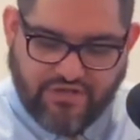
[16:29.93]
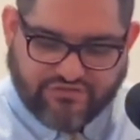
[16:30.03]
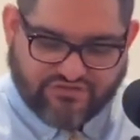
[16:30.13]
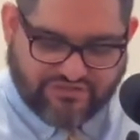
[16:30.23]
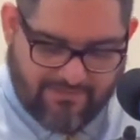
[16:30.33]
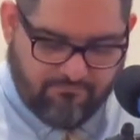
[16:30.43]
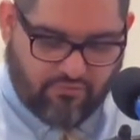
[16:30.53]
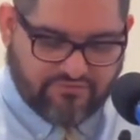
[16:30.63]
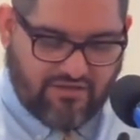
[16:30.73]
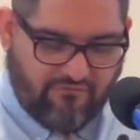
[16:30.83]

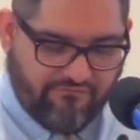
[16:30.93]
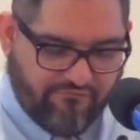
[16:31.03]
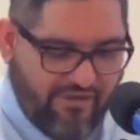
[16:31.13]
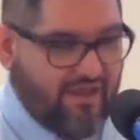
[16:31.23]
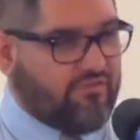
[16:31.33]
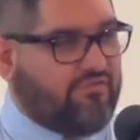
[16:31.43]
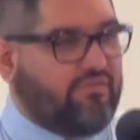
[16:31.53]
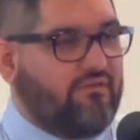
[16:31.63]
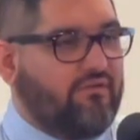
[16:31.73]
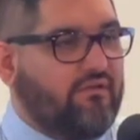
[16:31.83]
symbols of faith
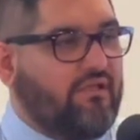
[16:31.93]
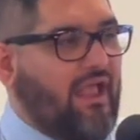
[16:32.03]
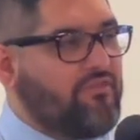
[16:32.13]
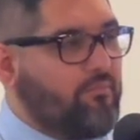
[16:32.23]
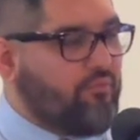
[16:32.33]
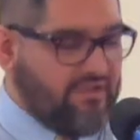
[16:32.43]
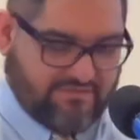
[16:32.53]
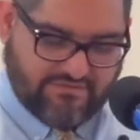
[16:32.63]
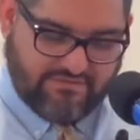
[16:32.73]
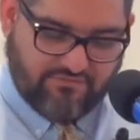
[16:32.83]
and the
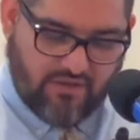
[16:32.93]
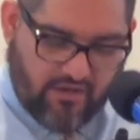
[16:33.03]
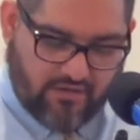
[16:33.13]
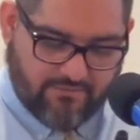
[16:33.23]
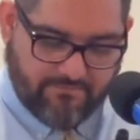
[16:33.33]
presence of God.